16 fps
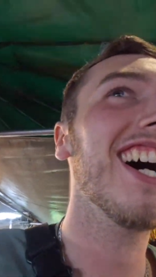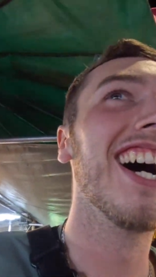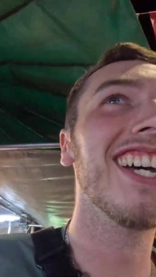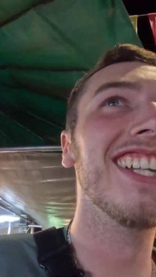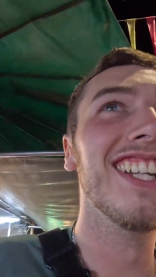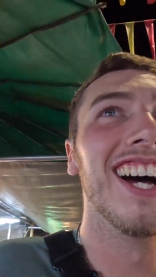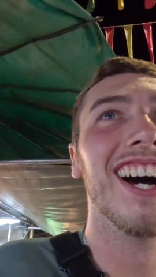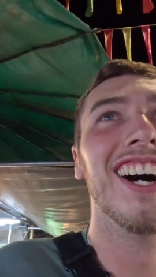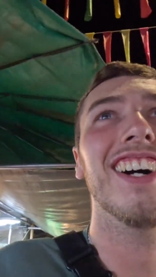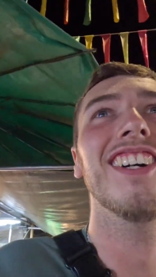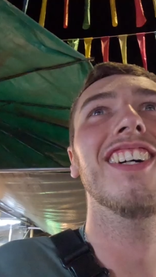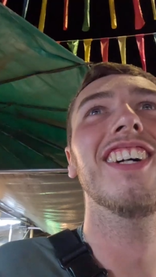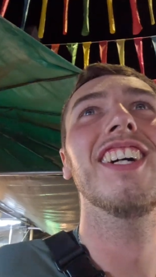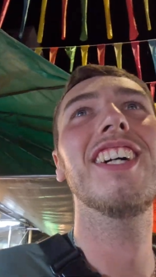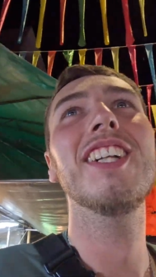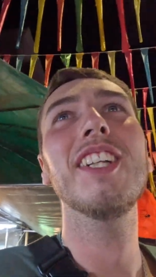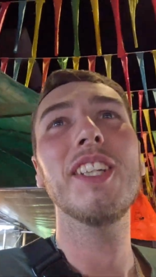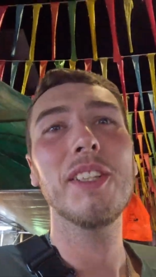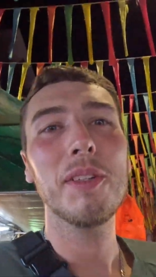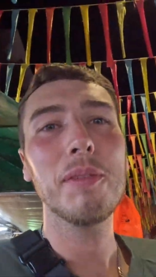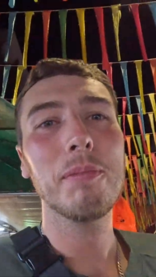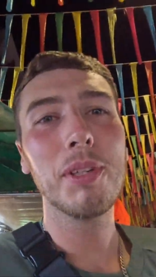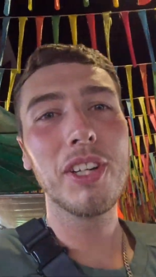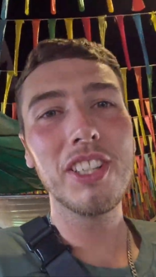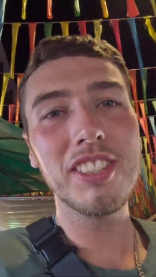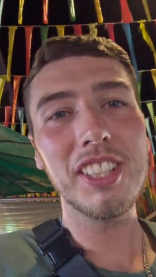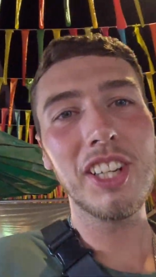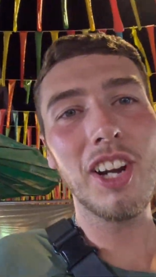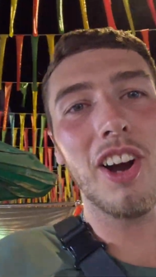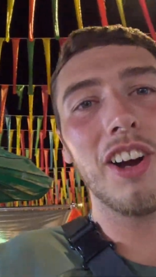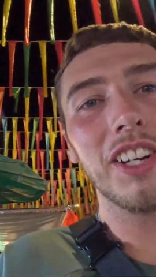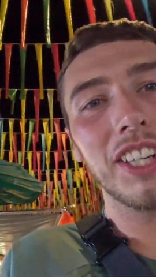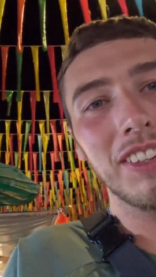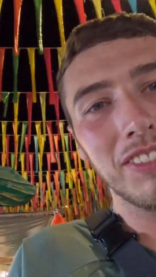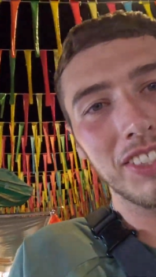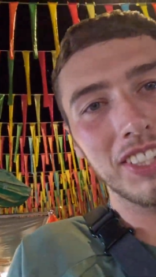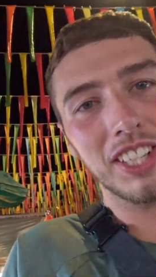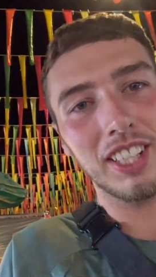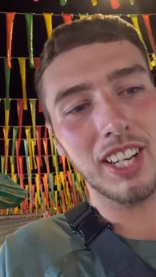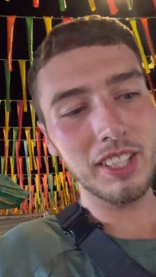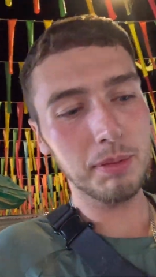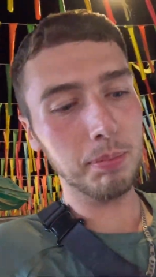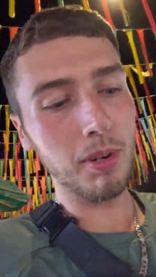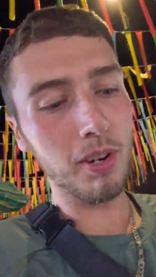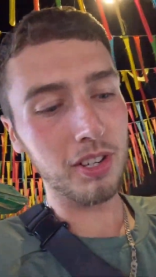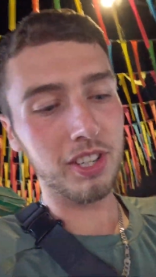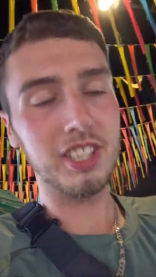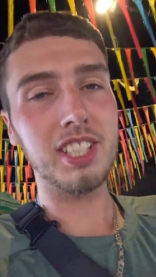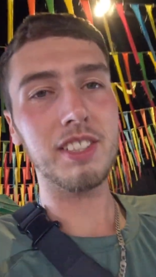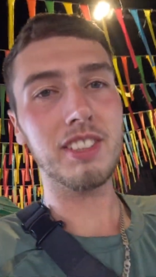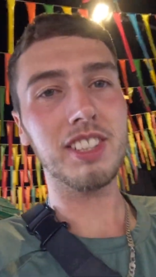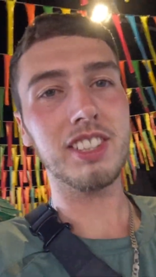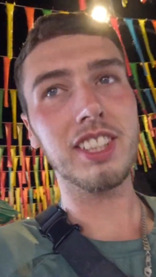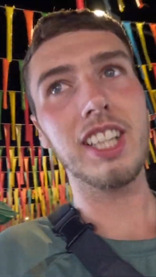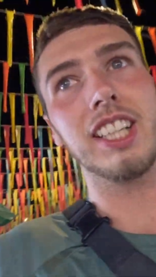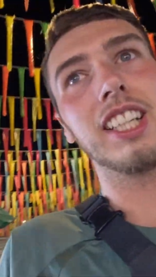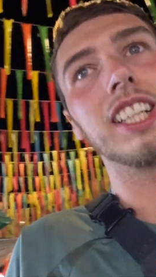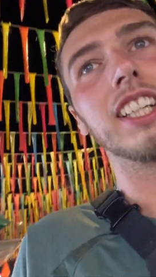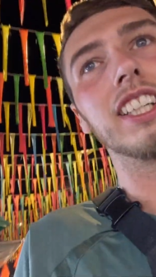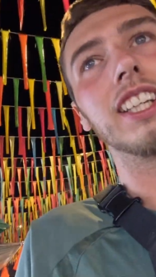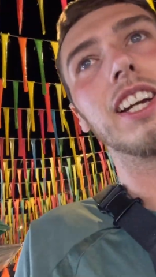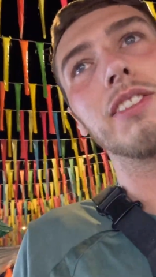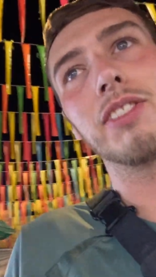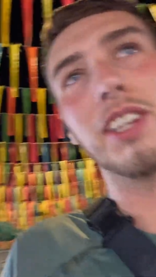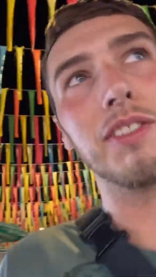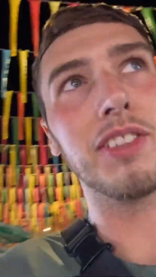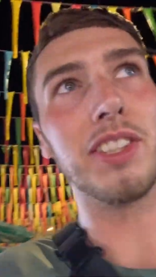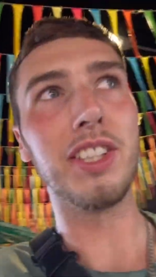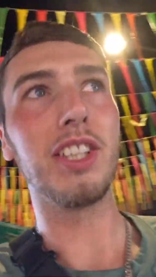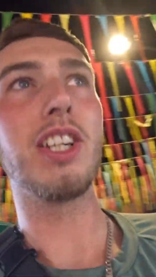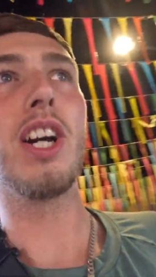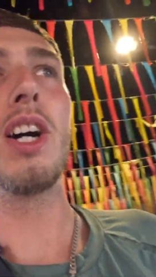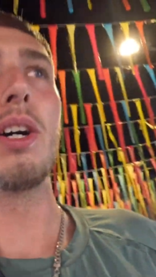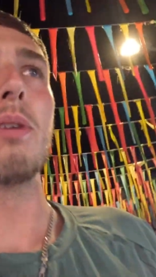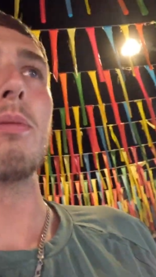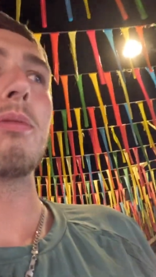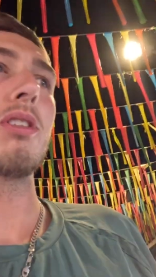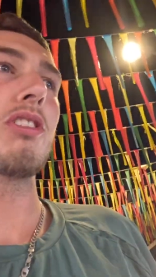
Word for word: I know. Because they can't give you the glass bottle because they recycle it, you have to have it in a cup.